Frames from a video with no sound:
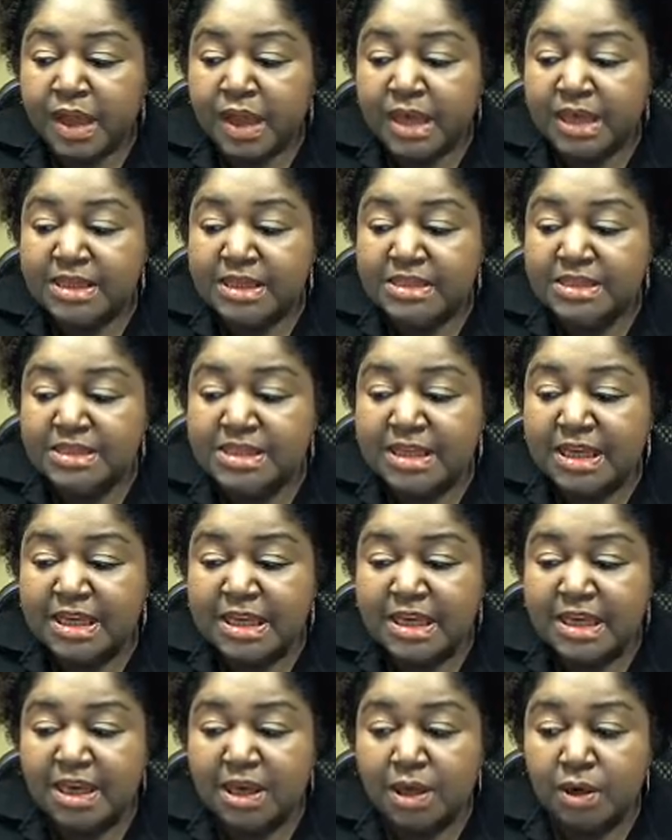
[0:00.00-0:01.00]
is
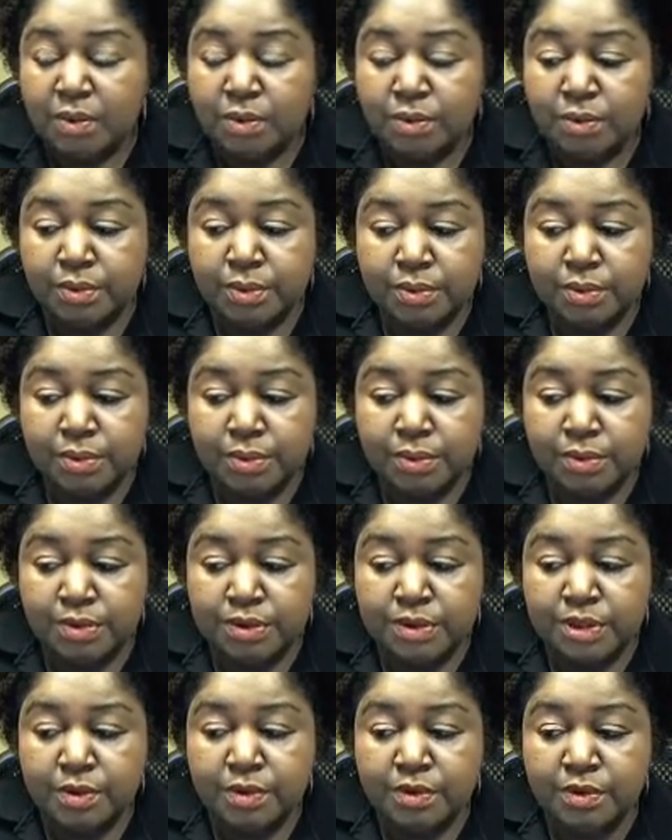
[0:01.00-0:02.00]
the, ooh,
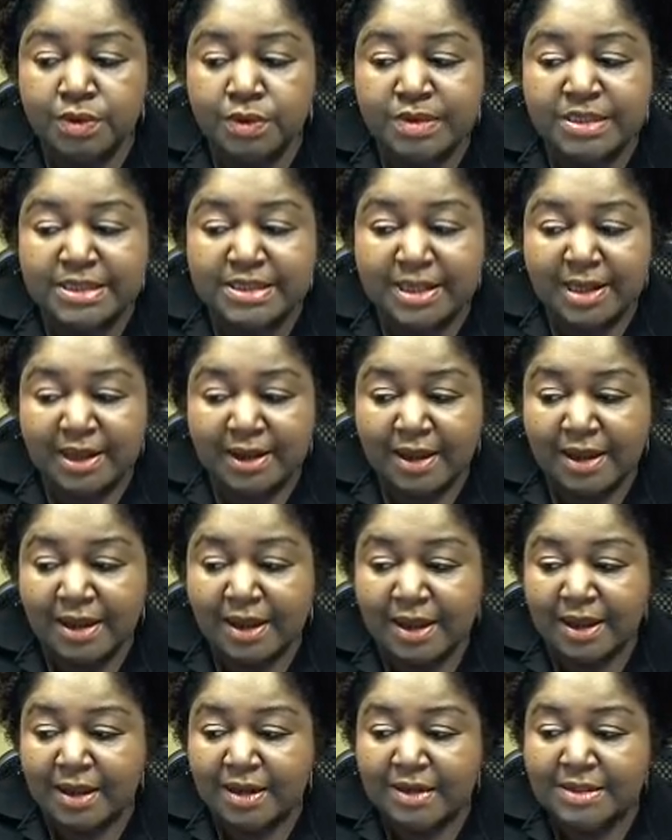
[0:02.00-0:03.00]
no you
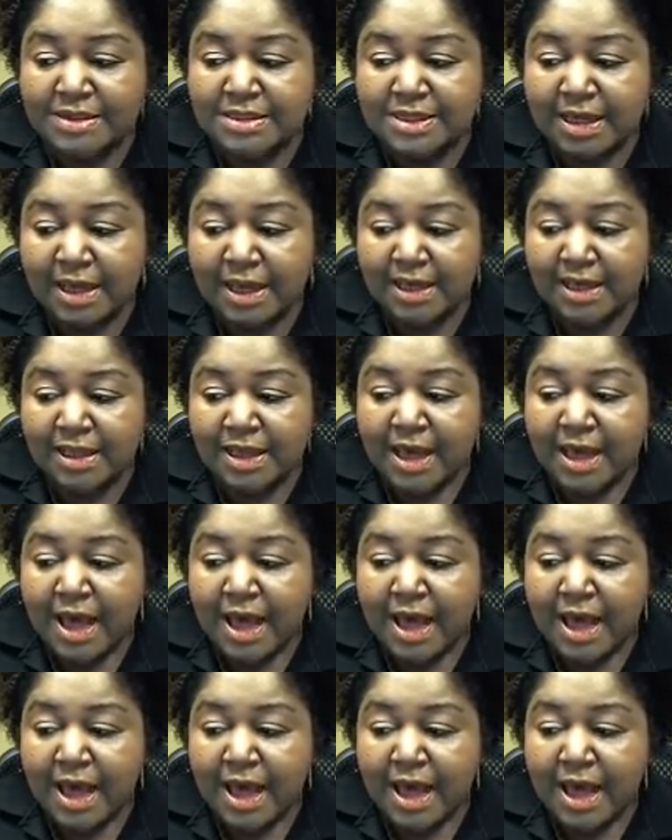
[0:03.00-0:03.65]
didn't say